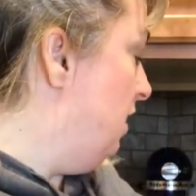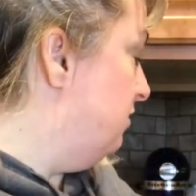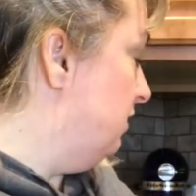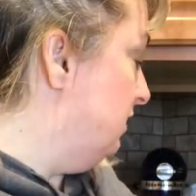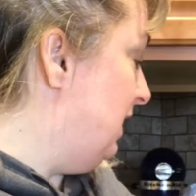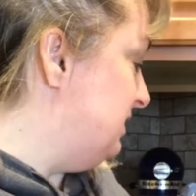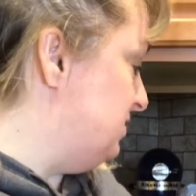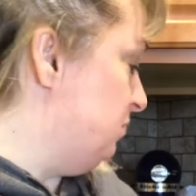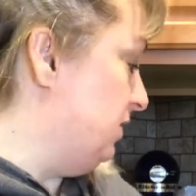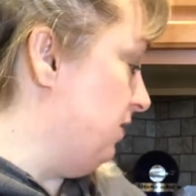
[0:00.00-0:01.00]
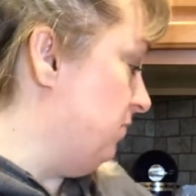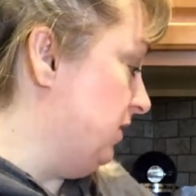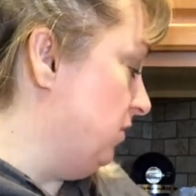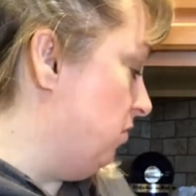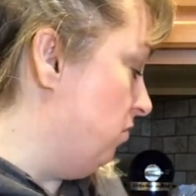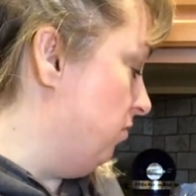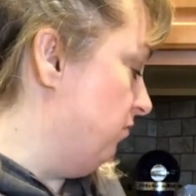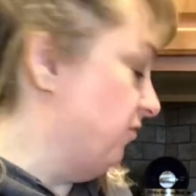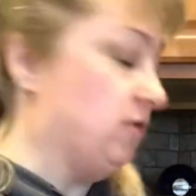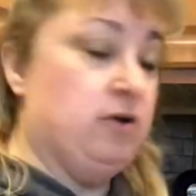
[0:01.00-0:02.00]
The last one I want to go
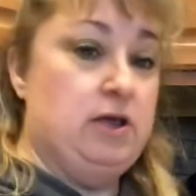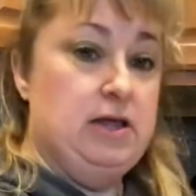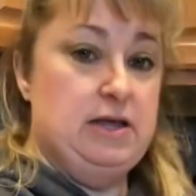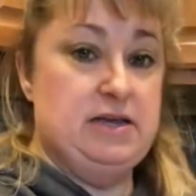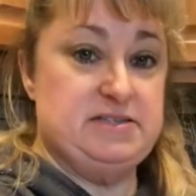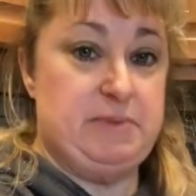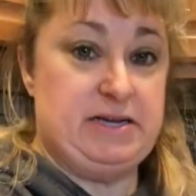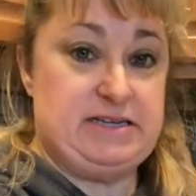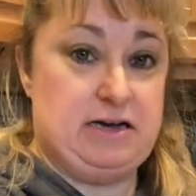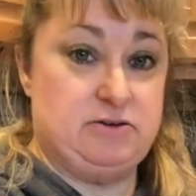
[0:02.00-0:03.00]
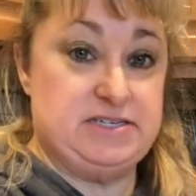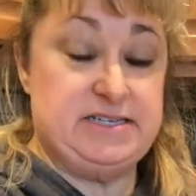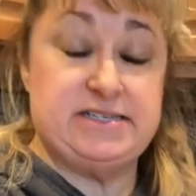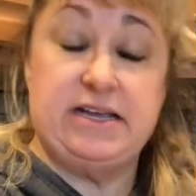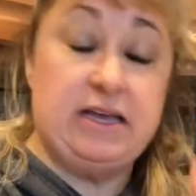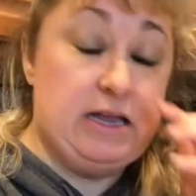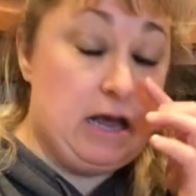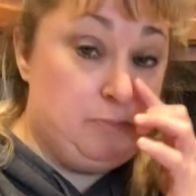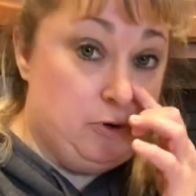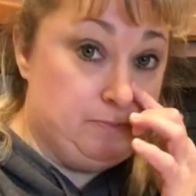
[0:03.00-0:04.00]
over is my taco seasoning, and
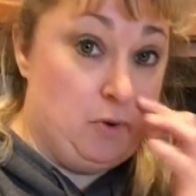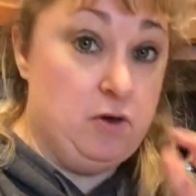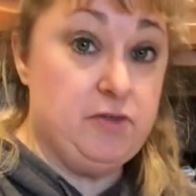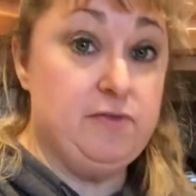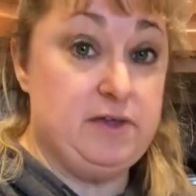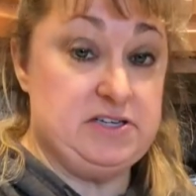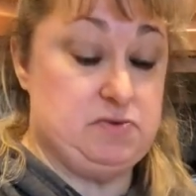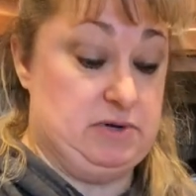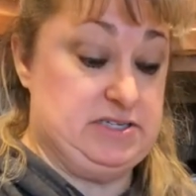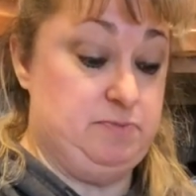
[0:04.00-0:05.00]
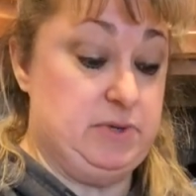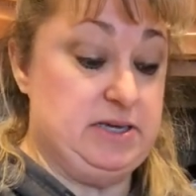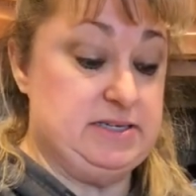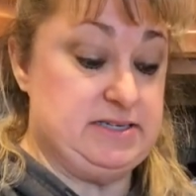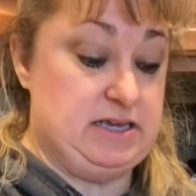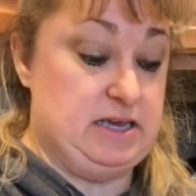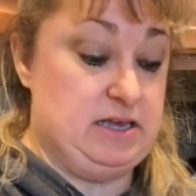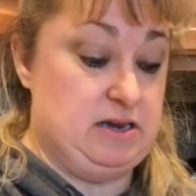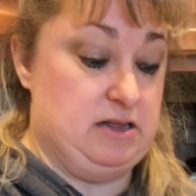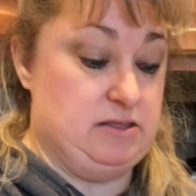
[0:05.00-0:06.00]
I'll put both of these recipes
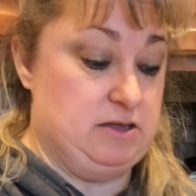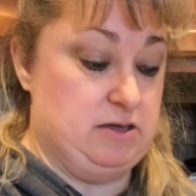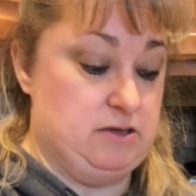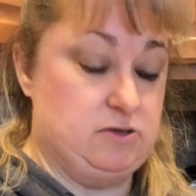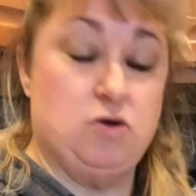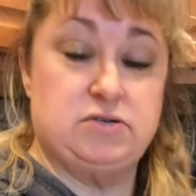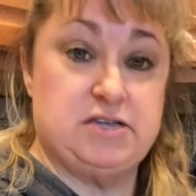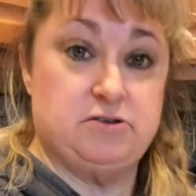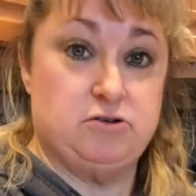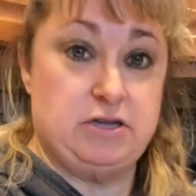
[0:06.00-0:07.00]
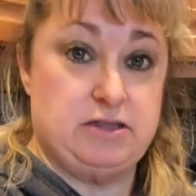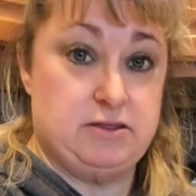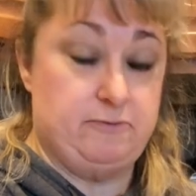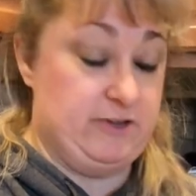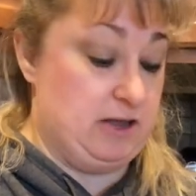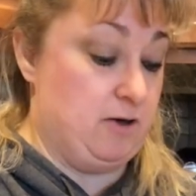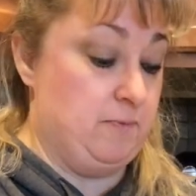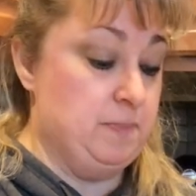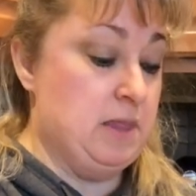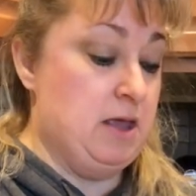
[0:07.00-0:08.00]
in the notes underneath the video.
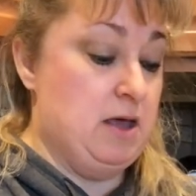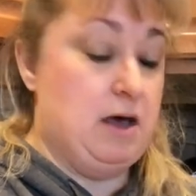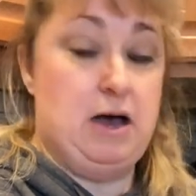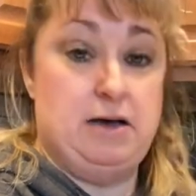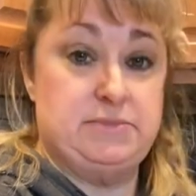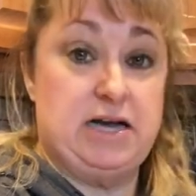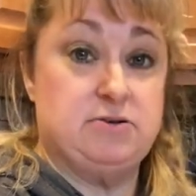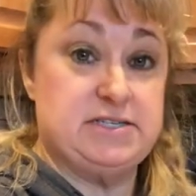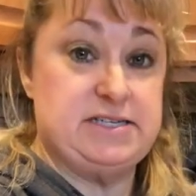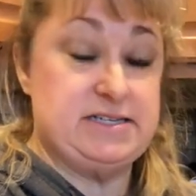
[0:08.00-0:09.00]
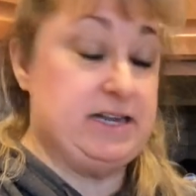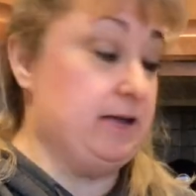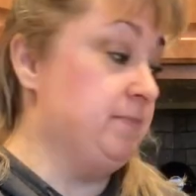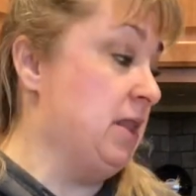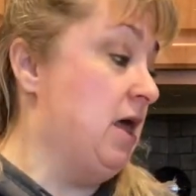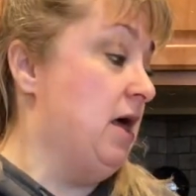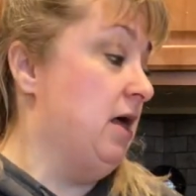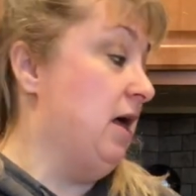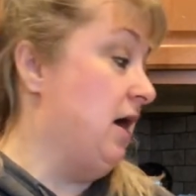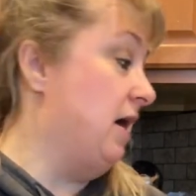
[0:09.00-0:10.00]
Taco seasoning.
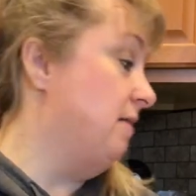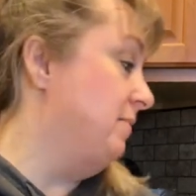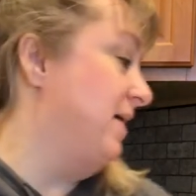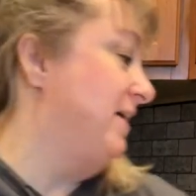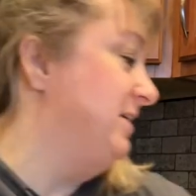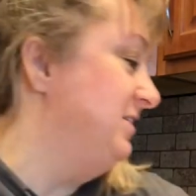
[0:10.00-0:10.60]
I